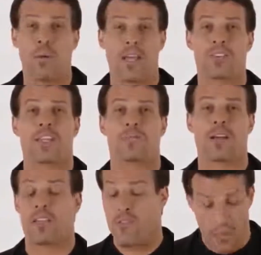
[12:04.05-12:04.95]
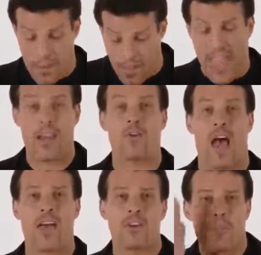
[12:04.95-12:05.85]
Nobody else has money in the family. They
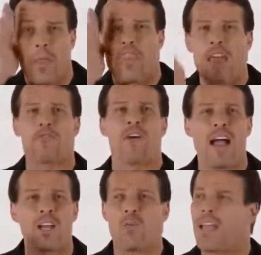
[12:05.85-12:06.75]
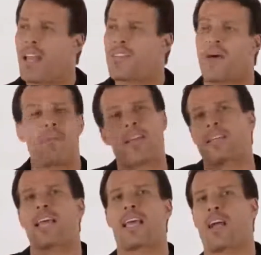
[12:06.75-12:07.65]
don't either, but they find a way to get that
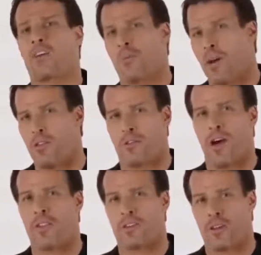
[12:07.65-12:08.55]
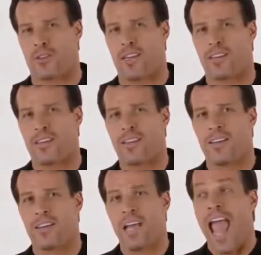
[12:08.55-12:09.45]
money to take care of their mother or father, don't they?
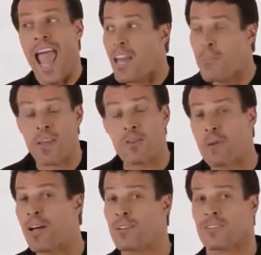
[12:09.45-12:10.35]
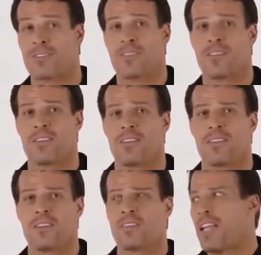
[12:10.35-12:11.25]
And pay their bills.
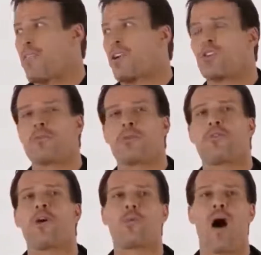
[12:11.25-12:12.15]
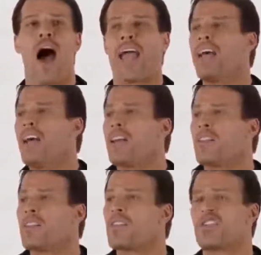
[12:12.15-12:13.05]
They never could do it before. Why?
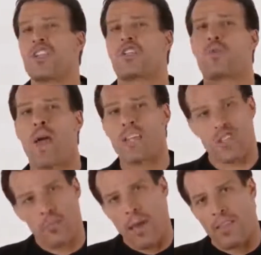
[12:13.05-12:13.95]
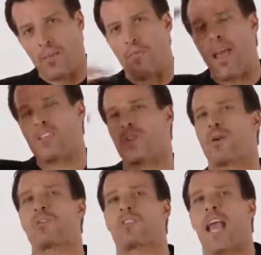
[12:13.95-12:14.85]
The situation made them
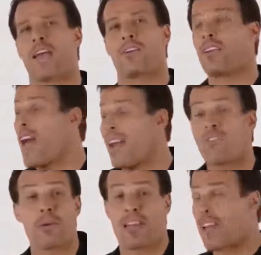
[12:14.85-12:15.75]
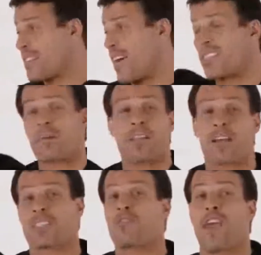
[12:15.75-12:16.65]
raise their own standard. And not everybody does that.
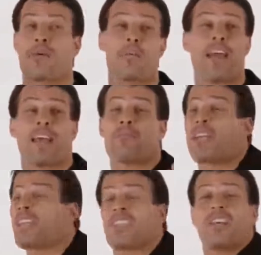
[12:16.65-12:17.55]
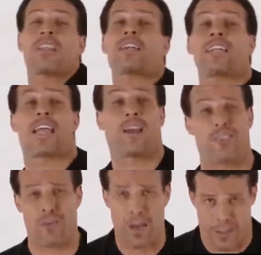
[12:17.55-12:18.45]
Somebody else in the family might have money and still not
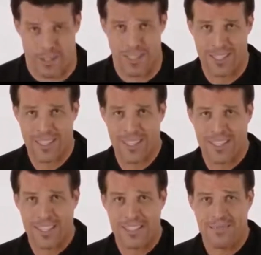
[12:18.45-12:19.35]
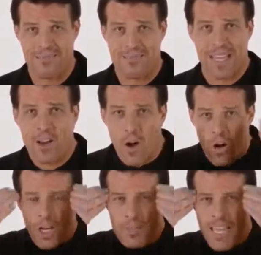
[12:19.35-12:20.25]
take care of their mother.
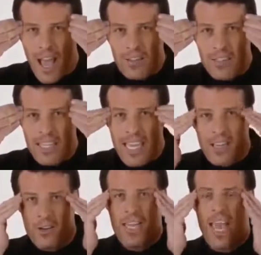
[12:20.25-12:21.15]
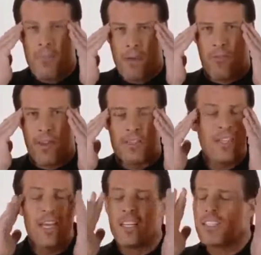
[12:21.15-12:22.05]
It all comes down to the inner game, my
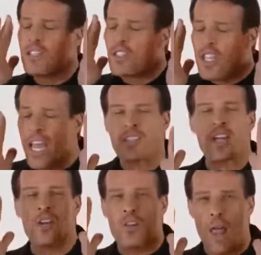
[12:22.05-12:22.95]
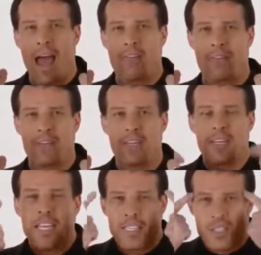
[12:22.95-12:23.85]
friends. Changing your life
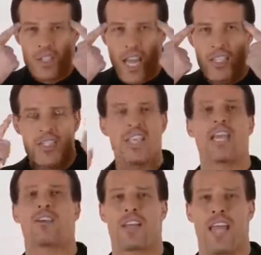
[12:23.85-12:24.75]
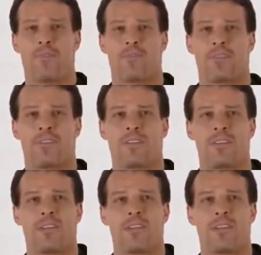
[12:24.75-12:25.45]
is a change in the inner game.